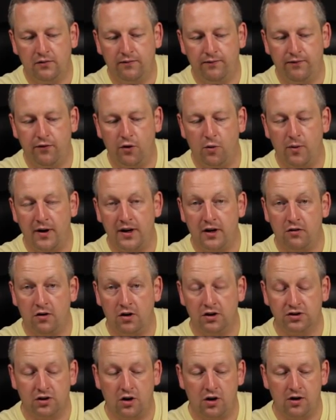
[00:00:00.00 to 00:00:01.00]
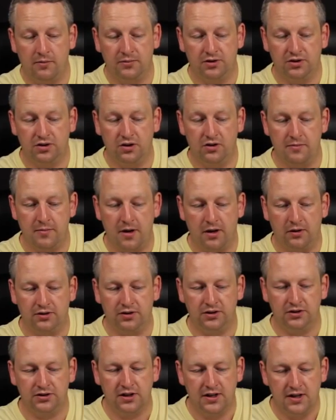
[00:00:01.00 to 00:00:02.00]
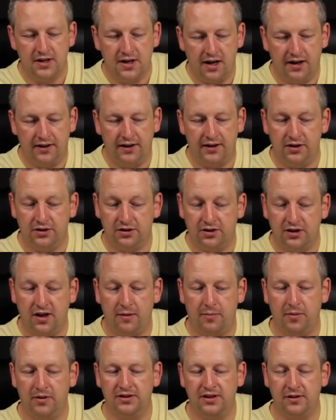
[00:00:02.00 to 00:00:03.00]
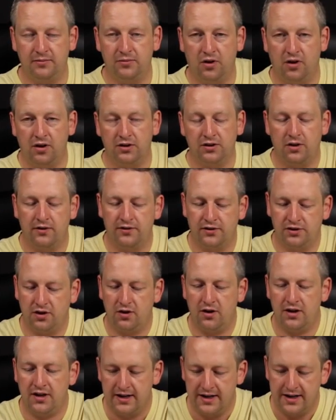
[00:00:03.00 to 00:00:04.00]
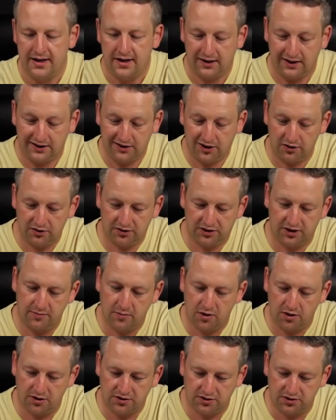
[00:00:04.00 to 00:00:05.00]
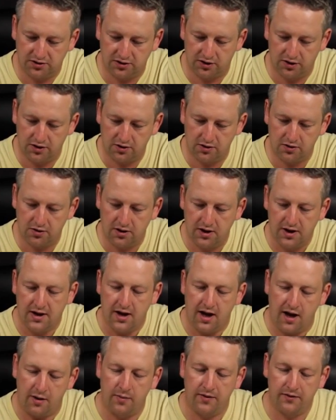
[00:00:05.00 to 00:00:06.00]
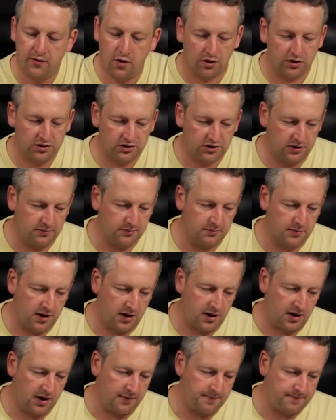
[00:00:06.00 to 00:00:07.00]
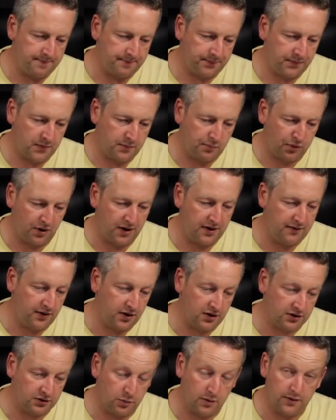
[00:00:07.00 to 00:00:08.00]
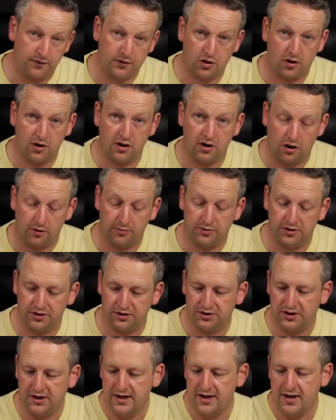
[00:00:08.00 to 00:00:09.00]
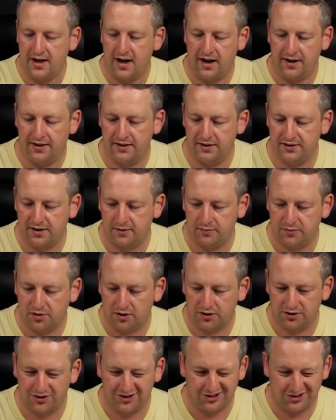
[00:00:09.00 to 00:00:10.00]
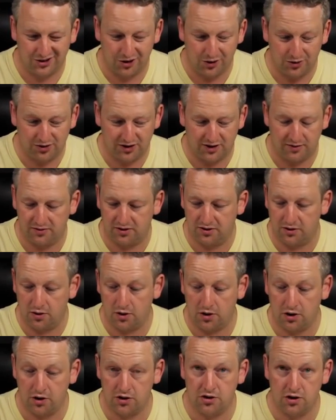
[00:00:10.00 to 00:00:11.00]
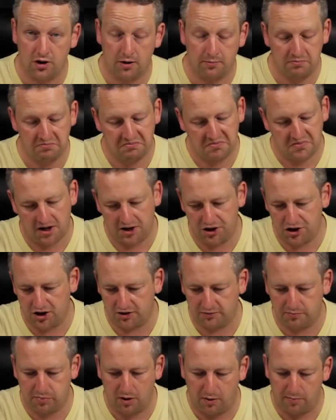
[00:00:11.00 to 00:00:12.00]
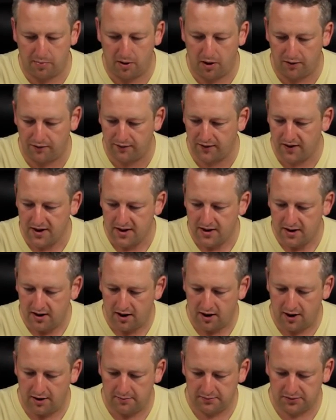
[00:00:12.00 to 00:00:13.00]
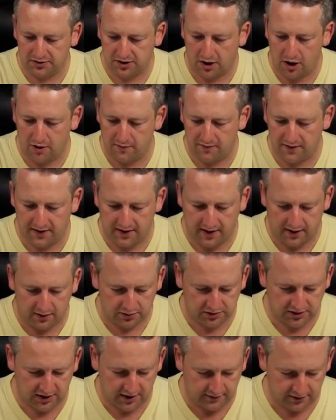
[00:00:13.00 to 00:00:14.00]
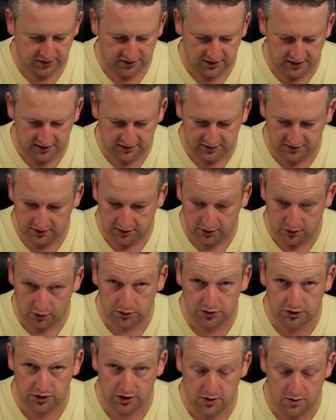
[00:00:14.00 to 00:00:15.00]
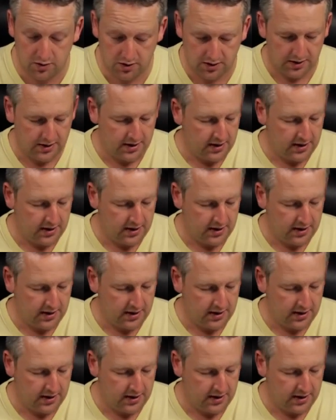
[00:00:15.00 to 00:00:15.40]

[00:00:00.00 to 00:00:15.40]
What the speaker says: four-way cross arms to the motors, and then just a couple of zip ties either side. They do seem nice and secure, and we've got some previous with tricopters, and the zip ties just do seem to do a good job. They just pop off. So hopefully that will save us an incident or two,